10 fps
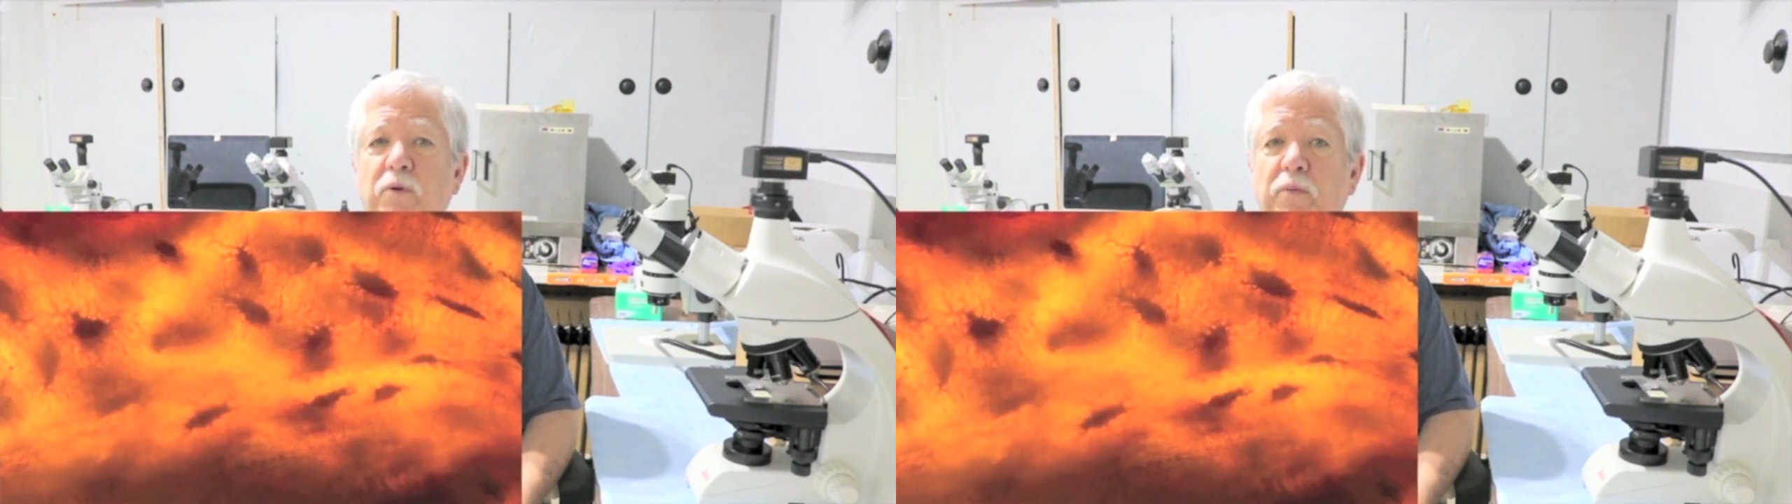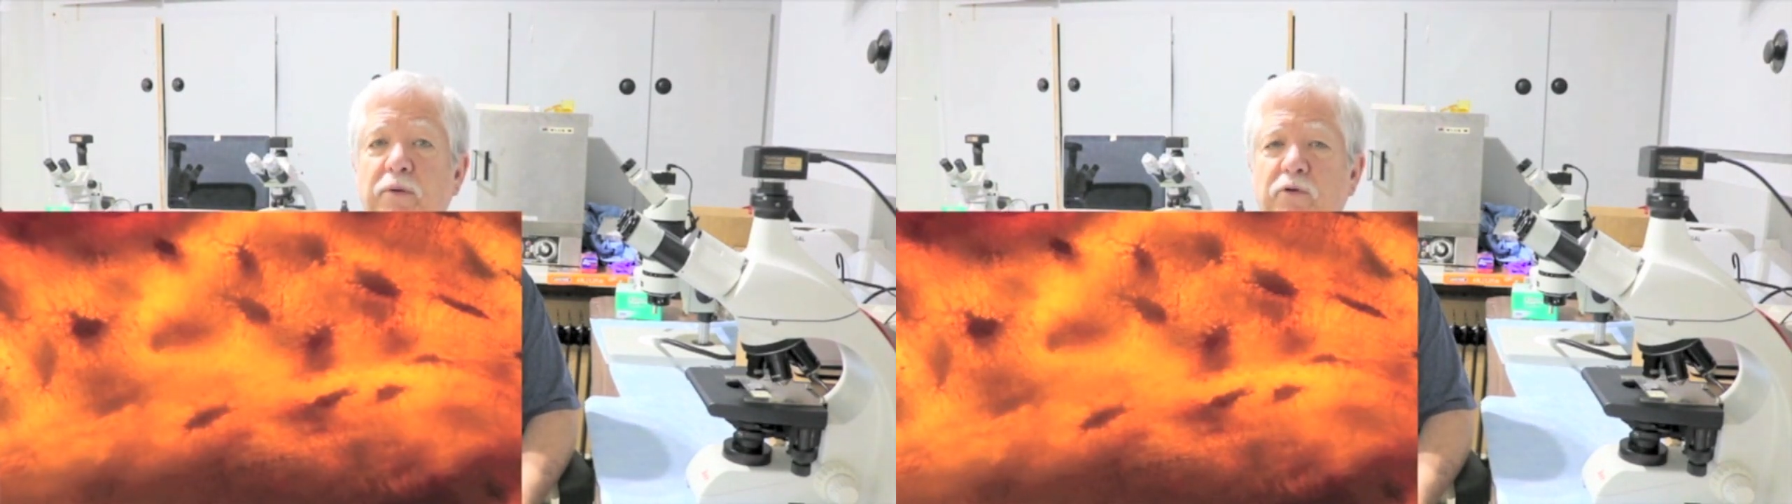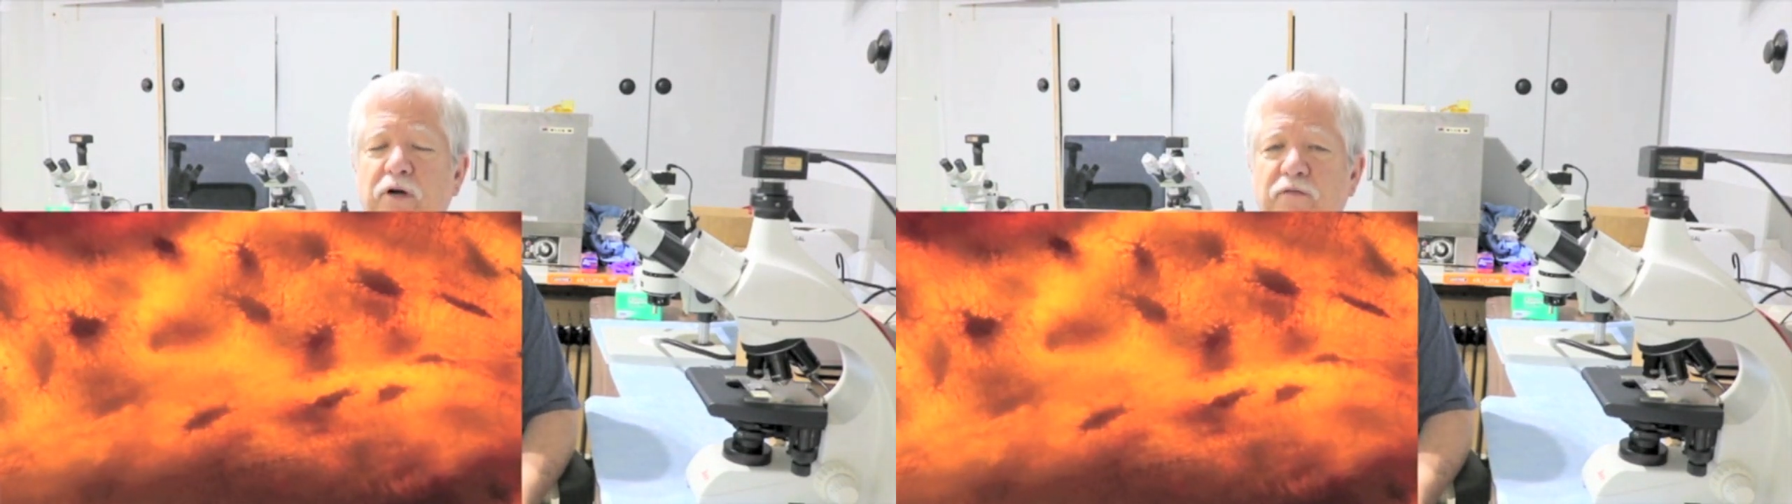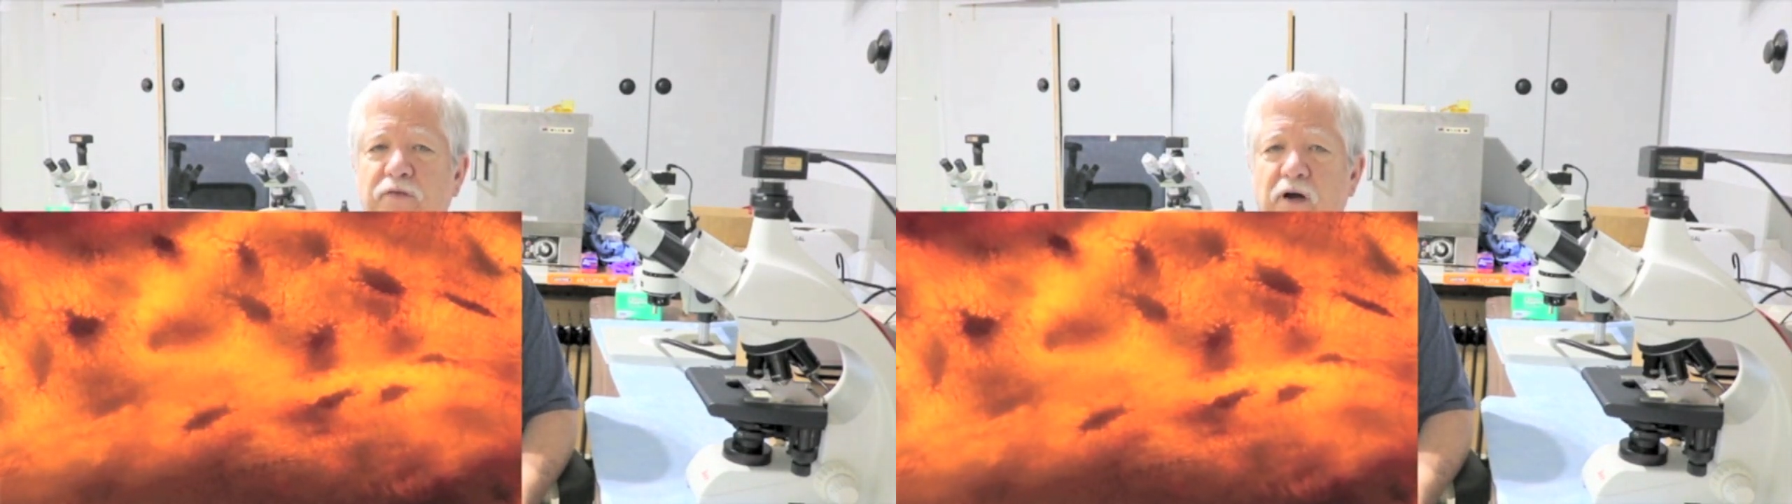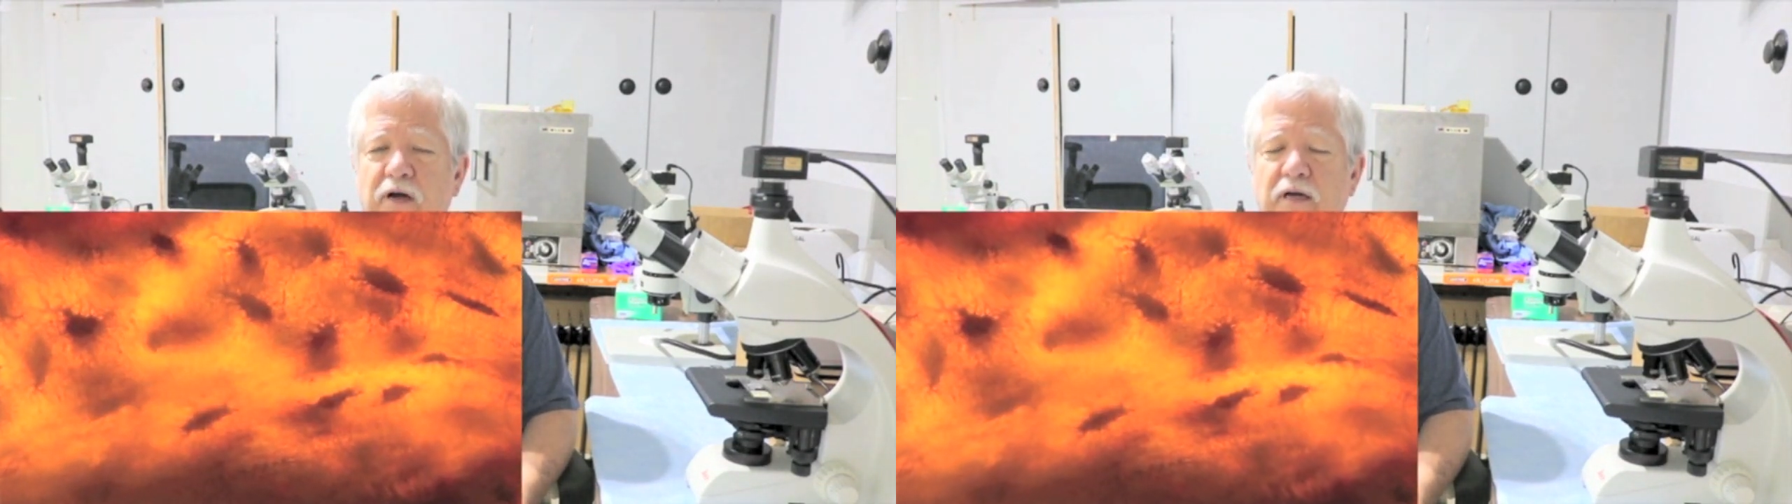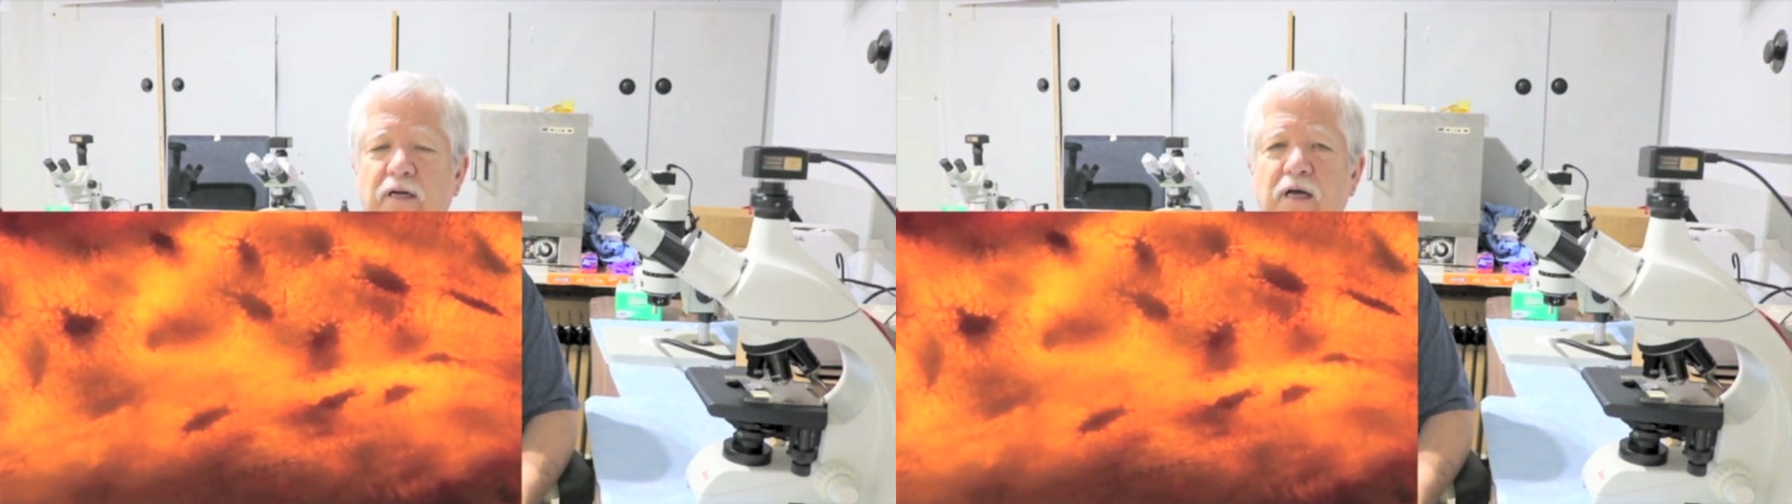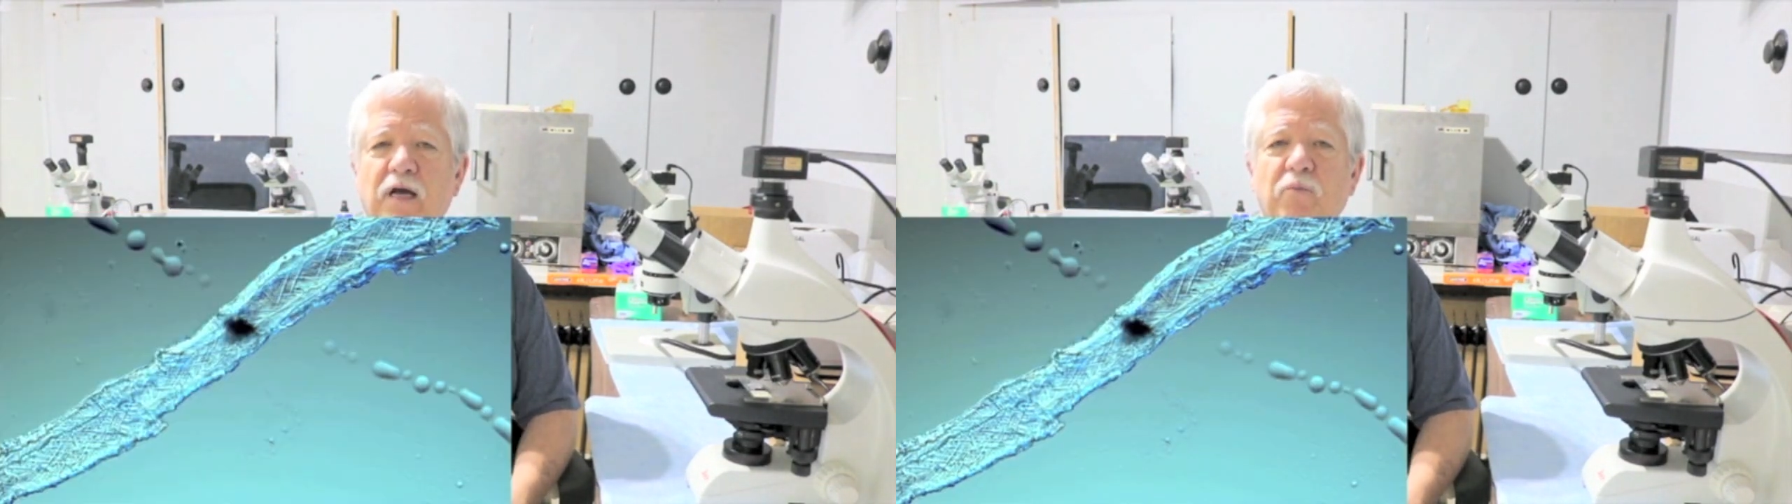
what we were going to find,